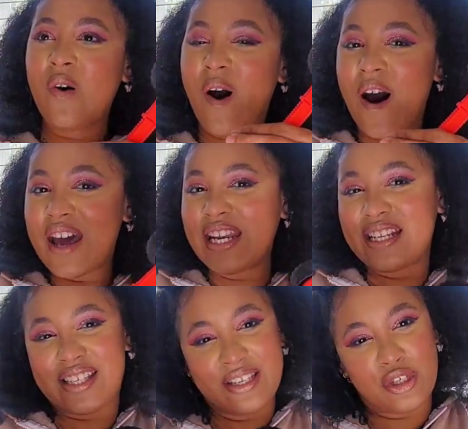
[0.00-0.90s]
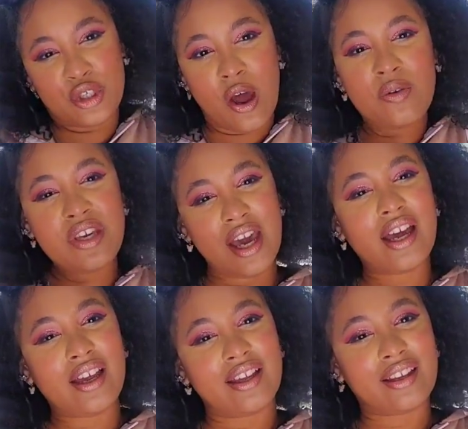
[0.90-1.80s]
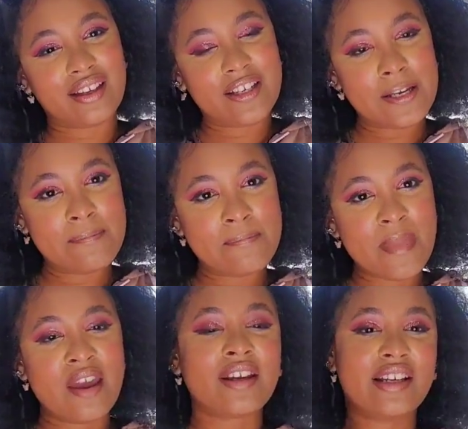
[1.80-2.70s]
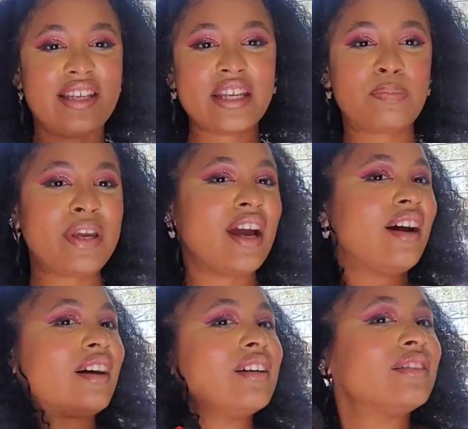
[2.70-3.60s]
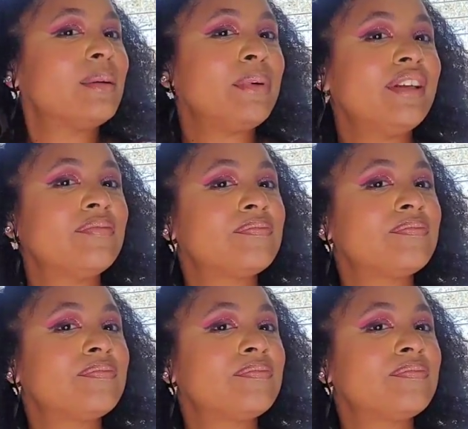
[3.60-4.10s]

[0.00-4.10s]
audience is so young, because let's be, hold on, let me.